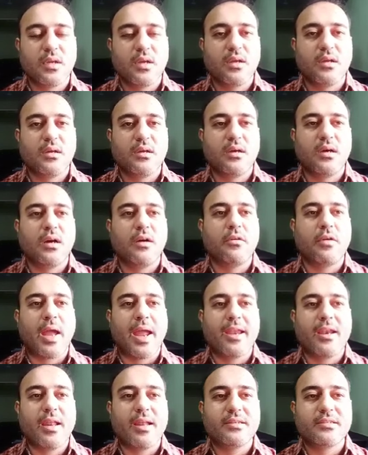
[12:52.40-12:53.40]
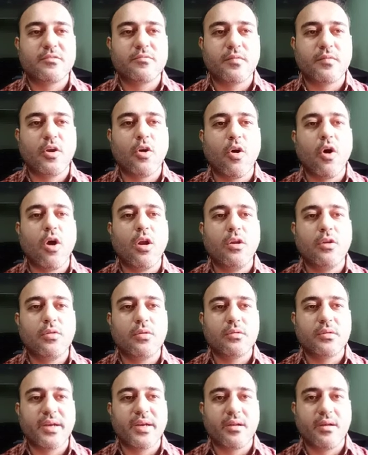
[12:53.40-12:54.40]
and as we all know
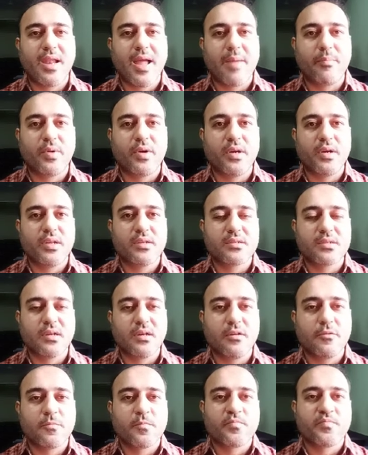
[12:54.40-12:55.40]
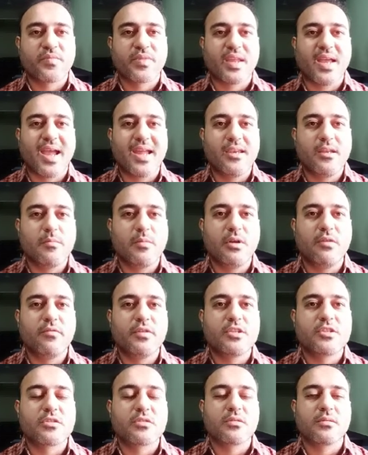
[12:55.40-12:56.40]
that a leopard is a animal
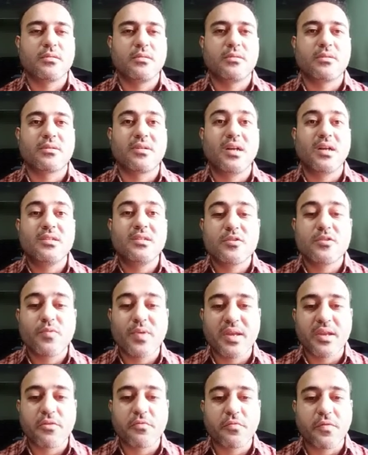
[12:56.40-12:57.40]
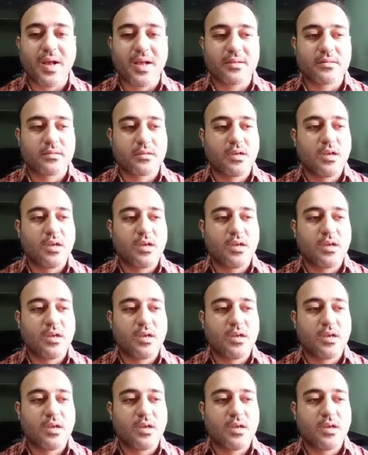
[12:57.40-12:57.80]
which runs very fast.